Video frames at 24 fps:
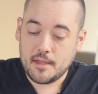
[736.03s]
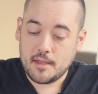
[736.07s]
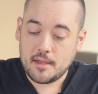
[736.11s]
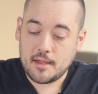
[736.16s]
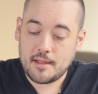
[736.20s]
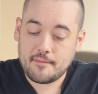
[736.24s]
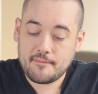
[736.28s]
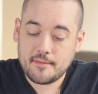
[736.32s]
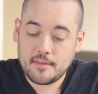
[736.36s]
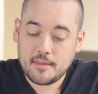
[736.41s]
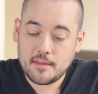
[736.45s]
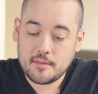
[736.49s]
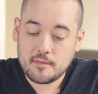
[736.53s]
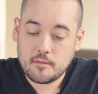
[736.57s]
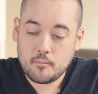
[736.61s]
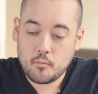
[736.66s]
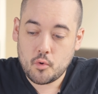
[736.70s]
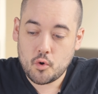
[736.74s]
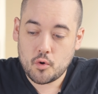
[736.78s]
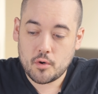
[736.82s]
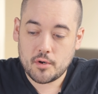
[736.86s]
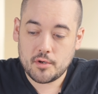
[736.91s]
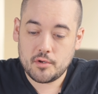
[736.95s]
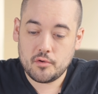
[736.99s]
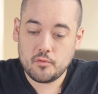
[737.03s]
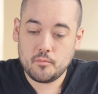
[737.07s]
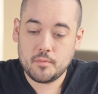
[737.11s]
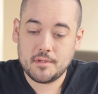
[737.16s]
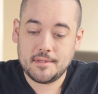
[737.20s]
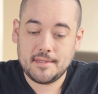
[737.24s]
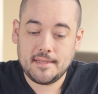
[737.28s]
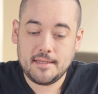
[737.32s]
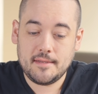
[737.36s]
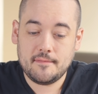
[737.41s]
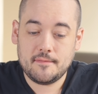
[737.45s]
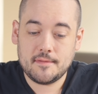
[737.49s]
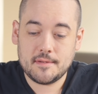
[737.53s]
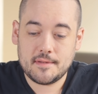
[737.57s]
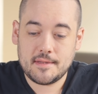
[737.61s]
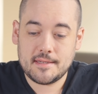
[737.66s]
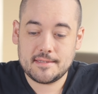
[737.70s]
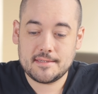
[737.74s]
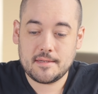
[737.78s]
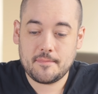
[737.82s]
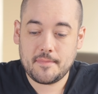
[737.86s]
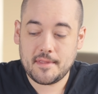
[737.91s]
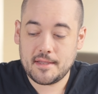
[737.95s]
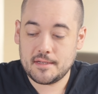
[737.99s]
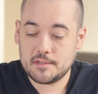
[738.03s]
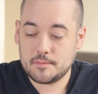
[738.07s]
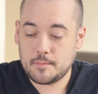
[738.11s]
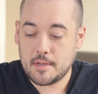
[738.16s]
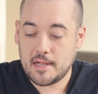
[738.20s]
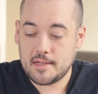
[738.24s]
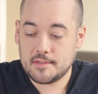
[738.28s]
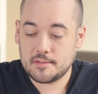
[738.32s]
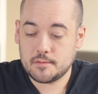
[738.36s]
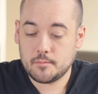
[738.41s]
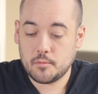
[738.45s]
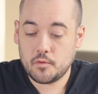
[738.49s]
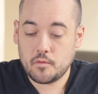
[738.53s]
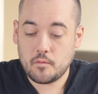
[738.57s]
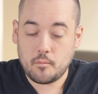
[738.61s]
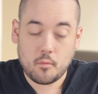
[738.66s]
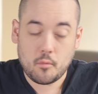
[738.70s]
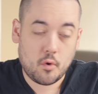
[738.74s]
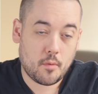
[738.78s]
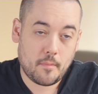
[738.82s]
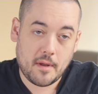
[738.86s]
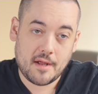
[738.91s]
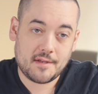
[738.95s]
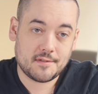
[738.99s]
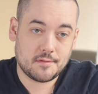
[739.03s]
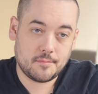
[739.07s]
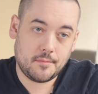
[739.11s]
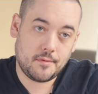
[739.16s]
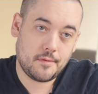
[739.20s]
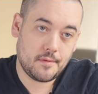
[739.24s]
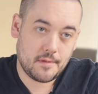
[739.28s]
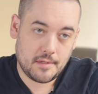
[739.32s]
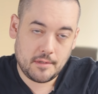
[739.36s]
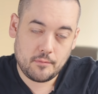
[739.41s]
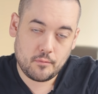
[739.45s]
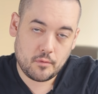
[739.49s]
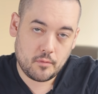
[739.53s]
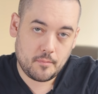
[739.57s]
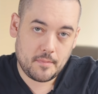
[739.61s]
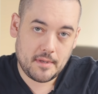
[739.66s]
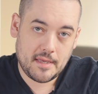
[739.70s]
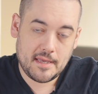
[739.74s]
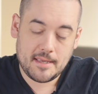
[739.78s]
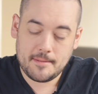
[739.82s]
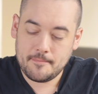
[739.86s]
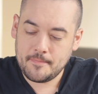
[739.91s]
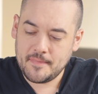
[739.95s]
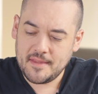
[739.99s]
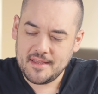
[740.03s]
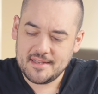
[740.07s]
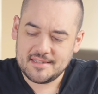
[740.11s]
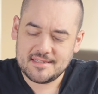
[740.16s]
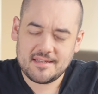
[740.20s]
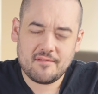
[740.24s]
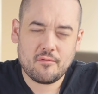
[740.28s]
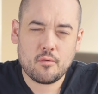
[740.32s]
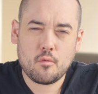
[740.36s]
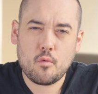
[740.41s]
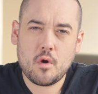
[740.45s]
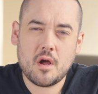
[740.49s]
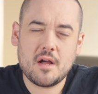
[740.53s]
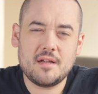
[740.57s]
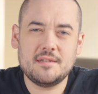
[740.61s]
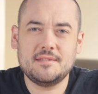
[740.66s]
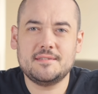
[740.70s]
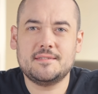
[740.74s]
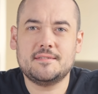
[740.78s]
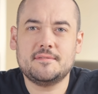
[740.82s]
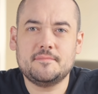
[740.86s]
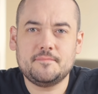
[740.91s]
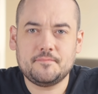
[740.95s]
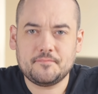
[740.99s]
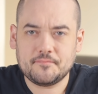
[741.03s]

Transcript: I feel like the more you believe that something is possible, the more possible it will be. Seven of Wands